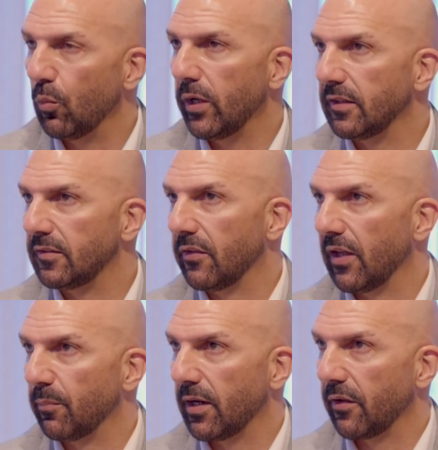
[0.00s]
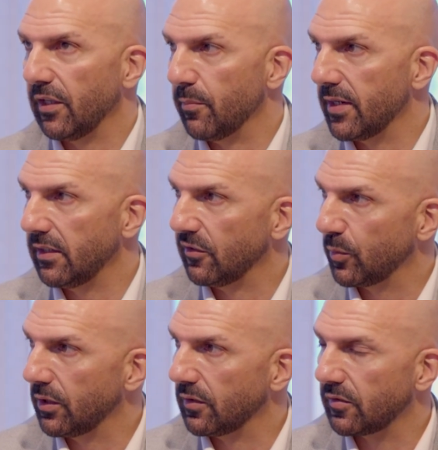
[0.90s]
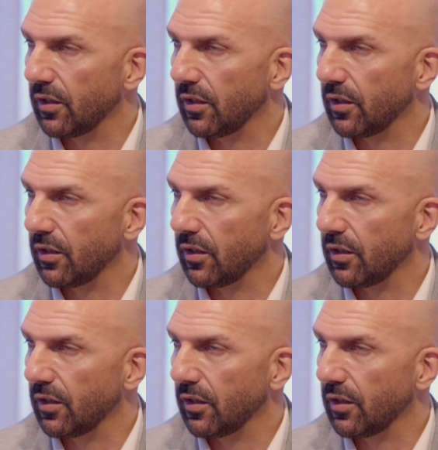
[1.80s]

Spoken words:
we consider that part of the amenity as well.